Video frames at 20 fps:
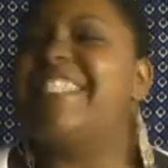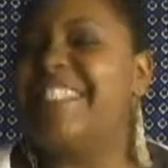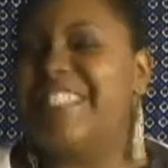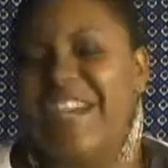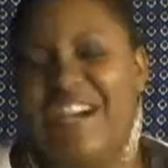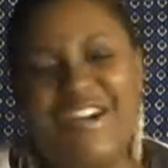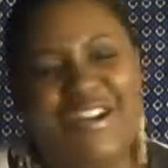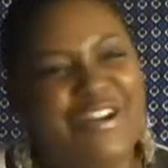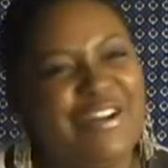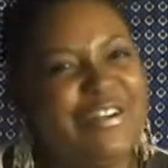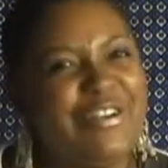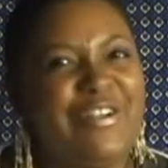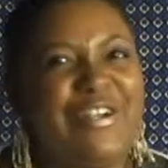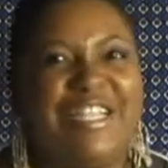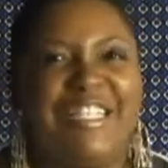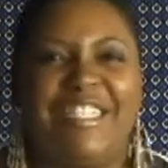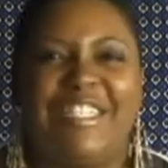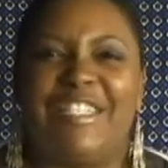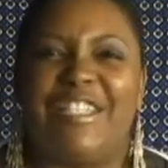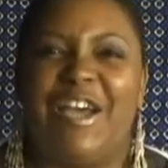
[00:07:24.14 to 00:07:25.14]
So, of
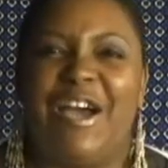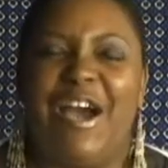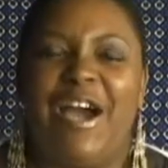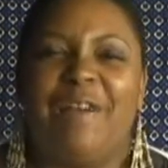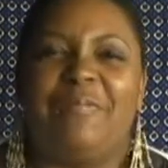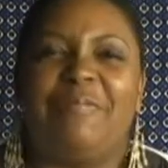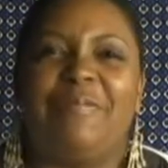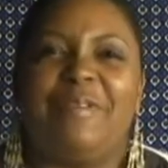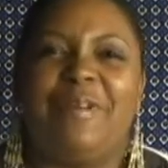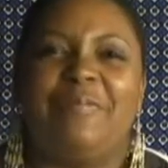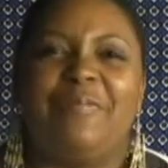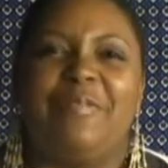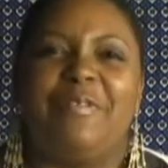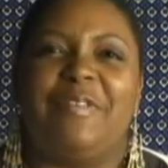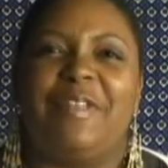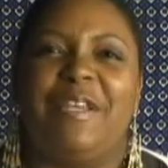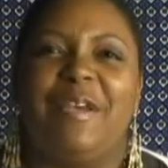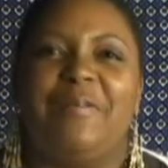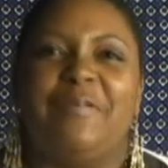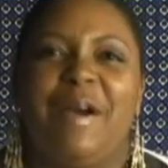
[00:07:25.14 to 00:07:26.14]
course, you know, I'm
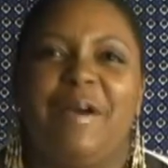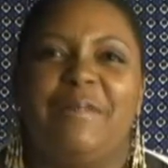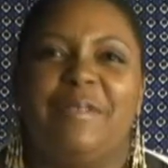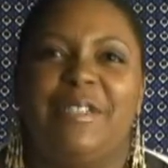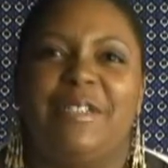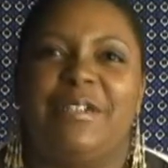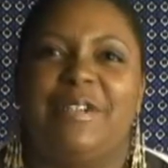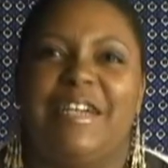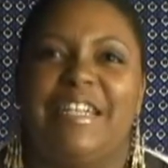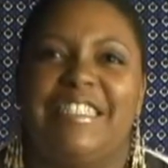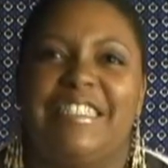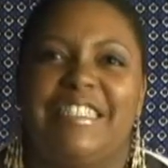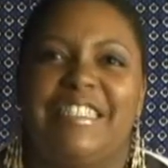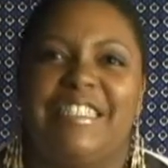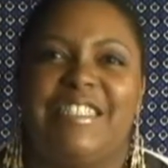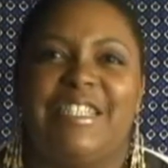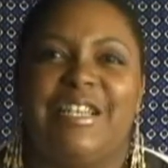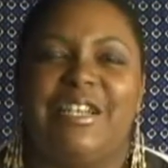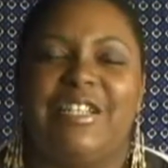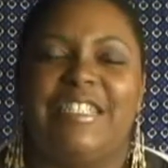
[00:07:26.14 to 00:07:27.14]
from the hip-hop generation,
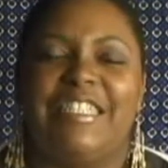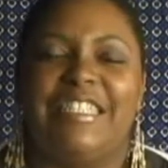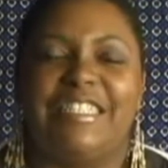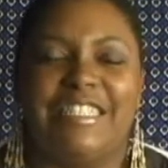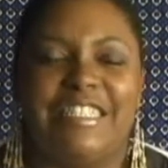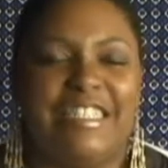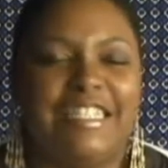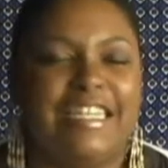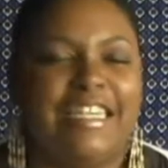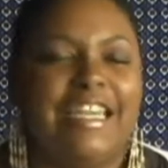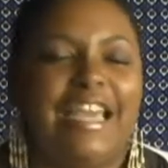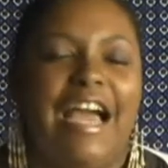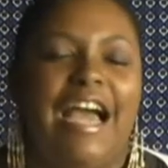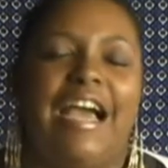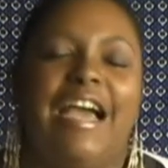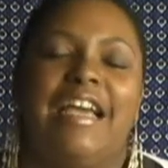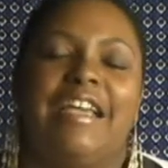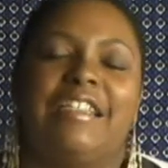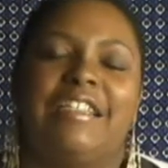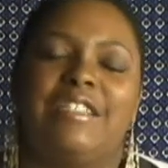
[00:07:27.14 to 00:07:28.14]
so initially
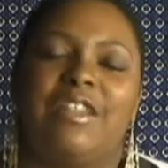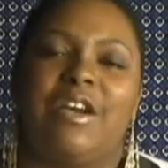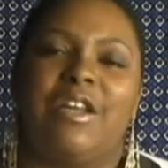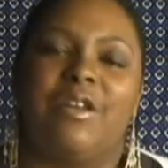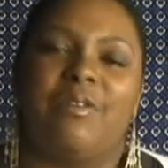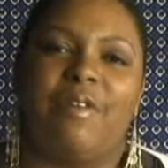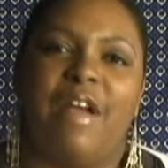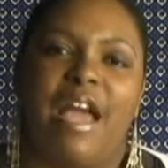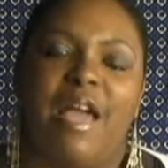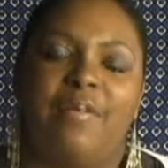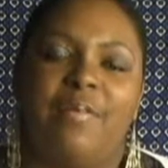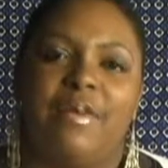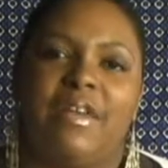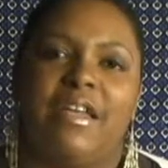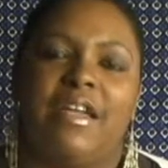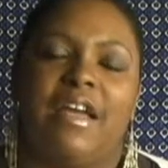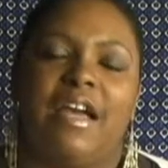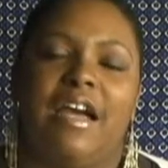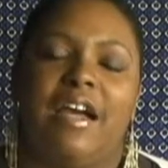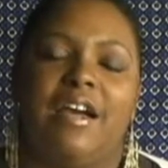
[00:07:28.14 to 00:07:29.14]
I started rapping,
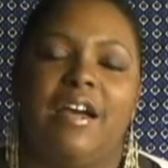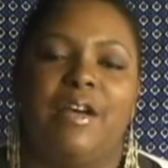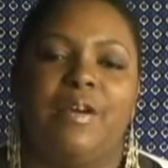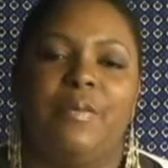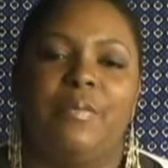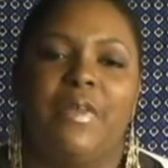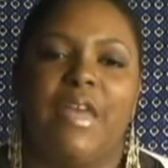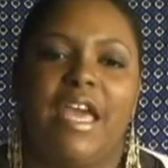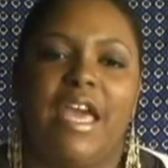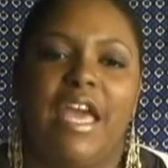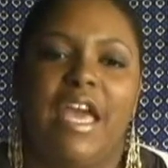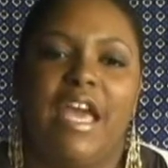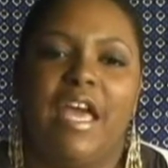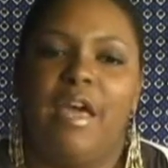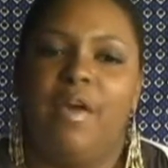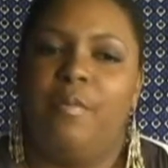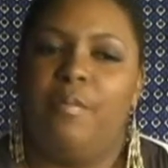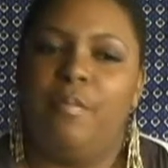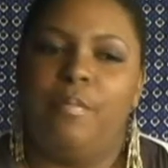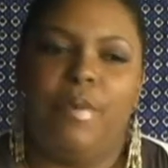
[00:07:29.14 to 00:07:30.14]

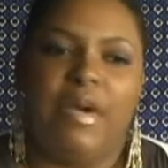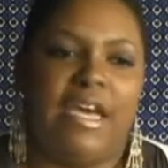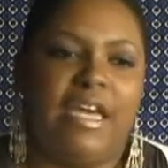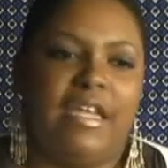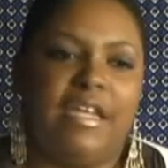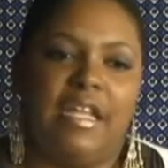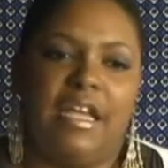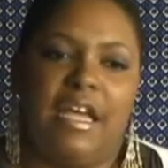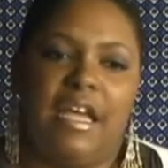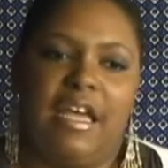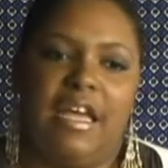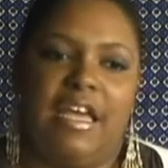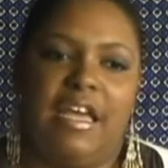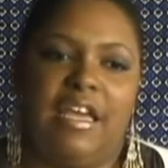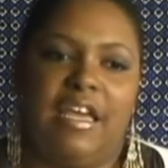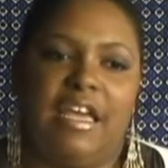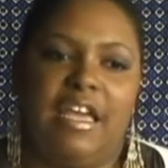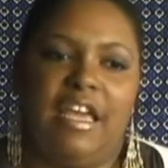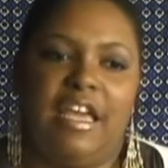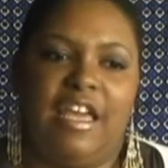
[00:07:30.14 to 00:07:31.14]
but
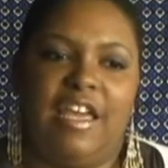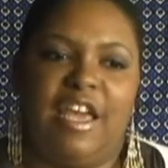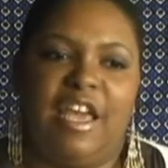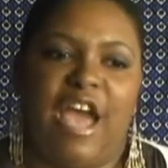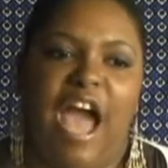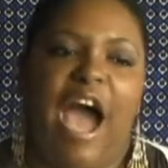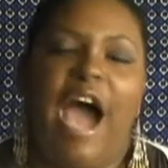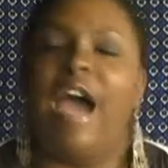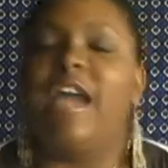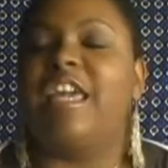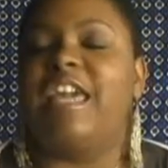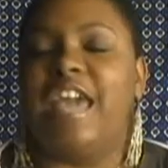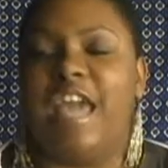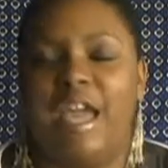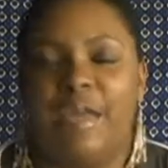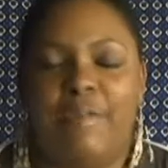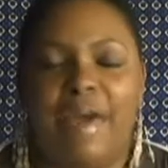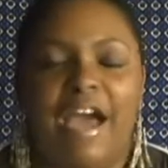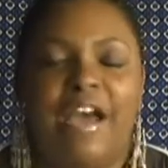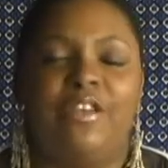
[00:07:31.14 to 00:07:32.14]
I
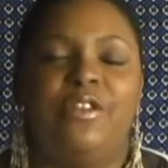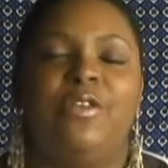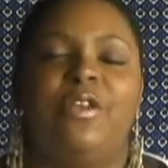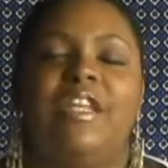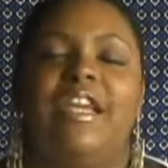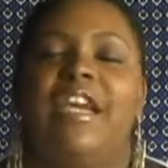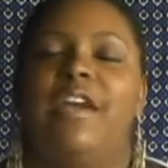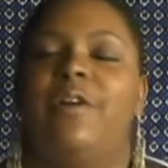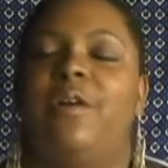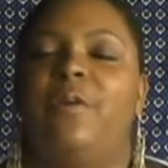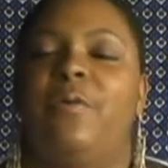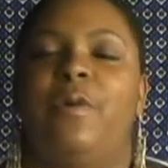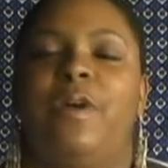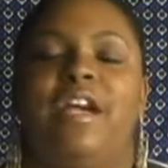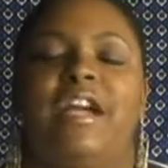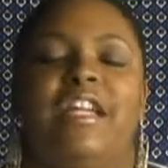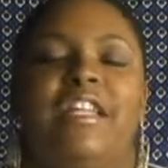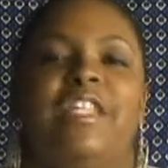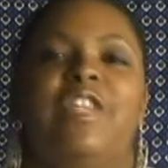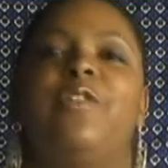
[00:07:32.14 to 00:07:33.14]
came out during the era
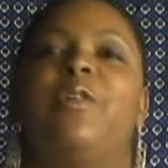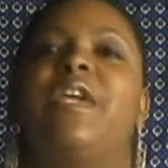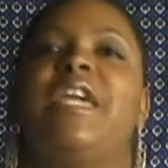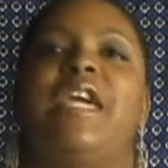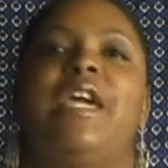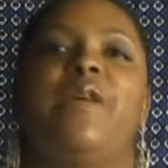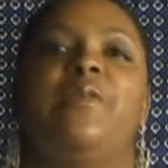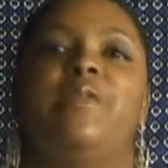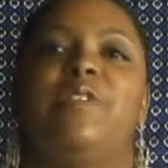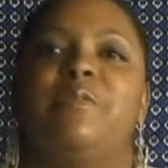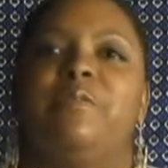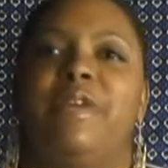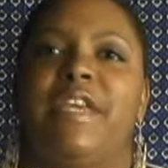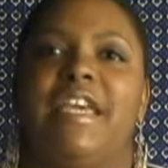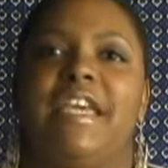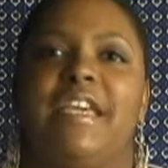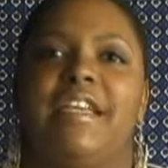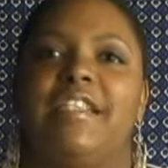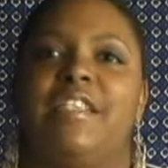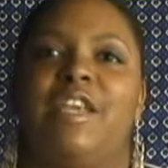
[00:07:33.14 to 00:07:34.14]
where Lil' Kim was
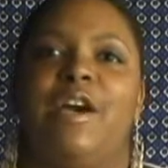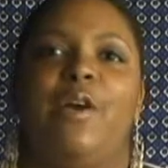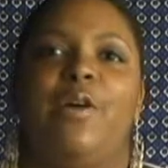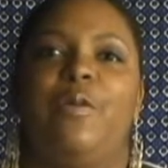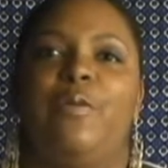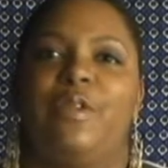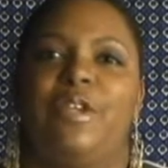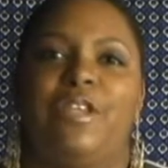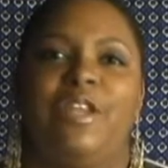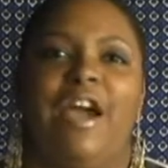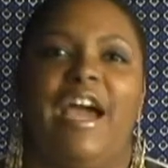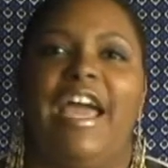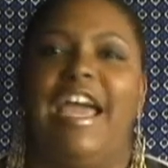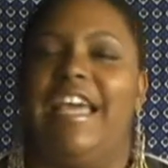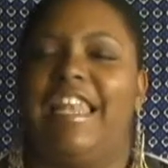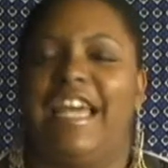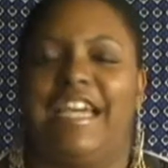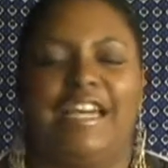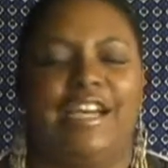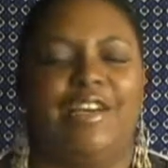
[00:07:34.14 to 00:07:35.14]
big, and so, you know, I
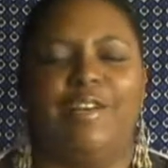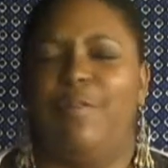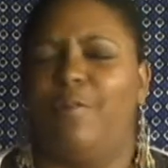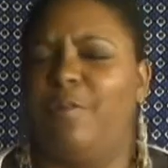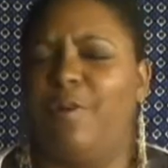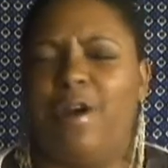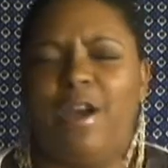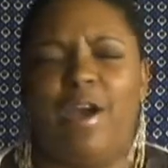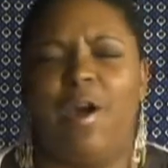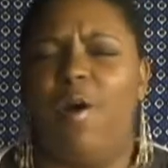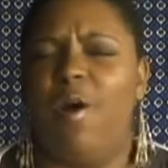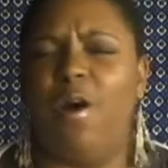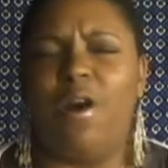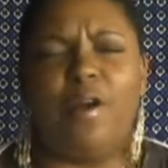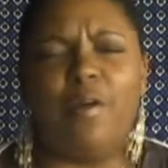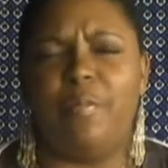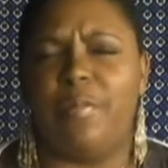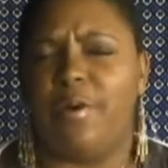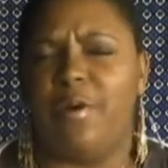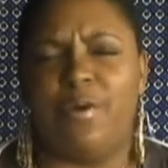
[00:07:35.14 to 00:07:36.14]
had like a
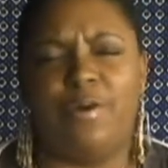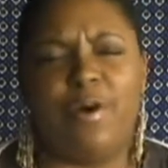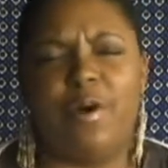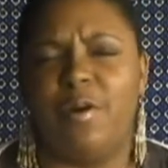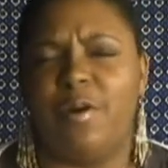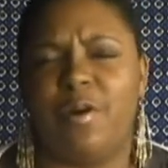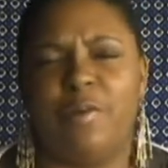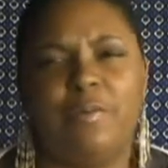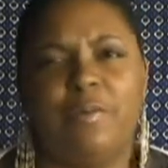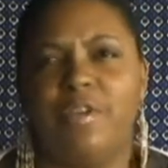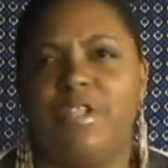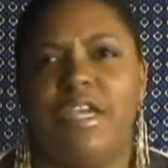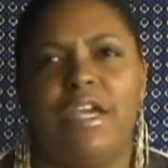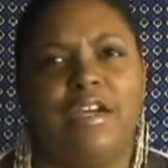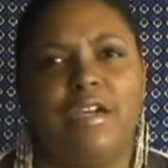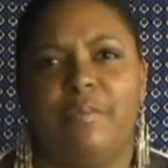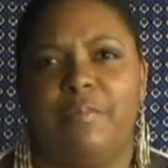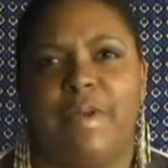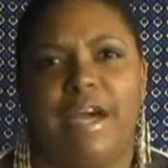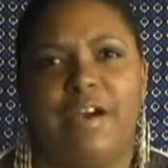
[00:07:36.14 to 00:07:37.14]
horrible, horrible
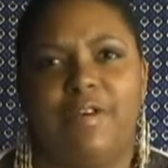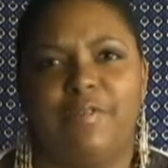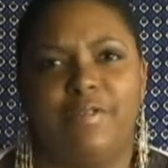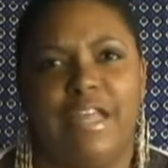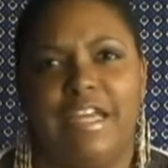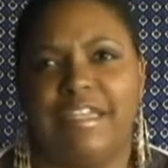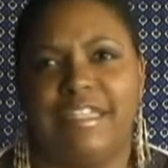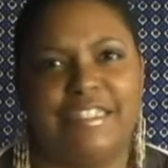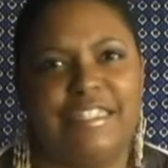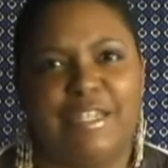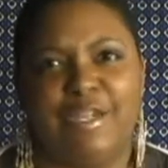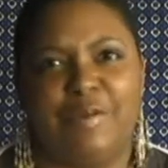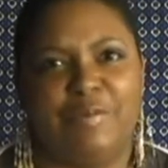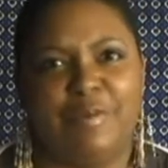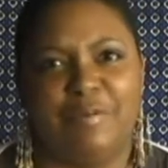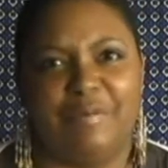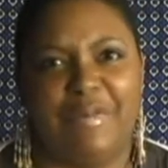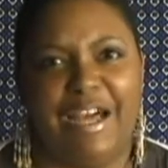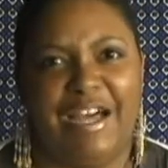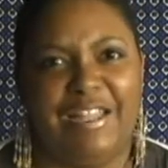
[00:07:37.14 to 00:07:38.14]
yuck mouth, like a
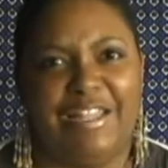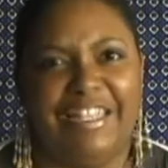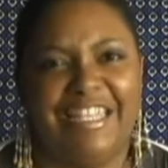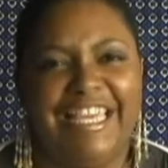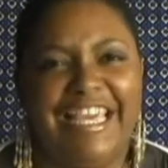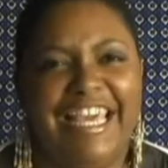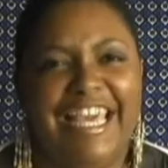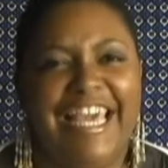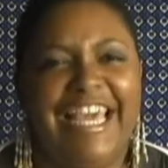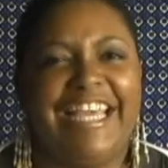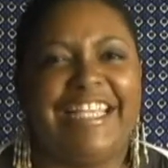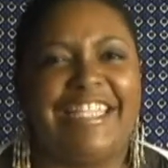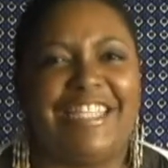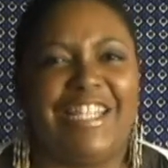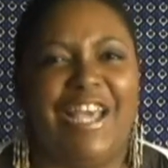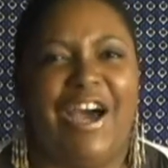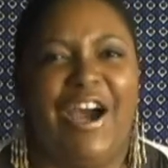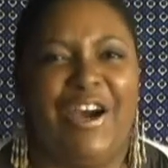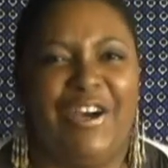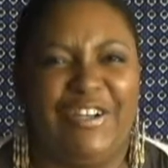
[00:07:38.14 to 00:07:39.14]
terrible mouth,
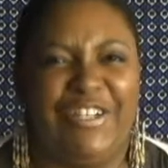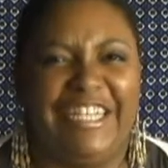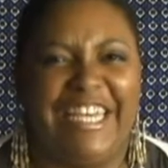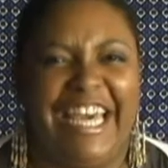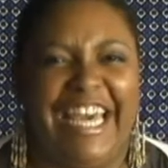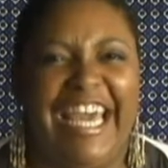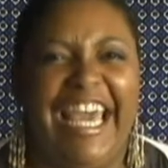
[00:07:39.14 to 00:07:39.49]
so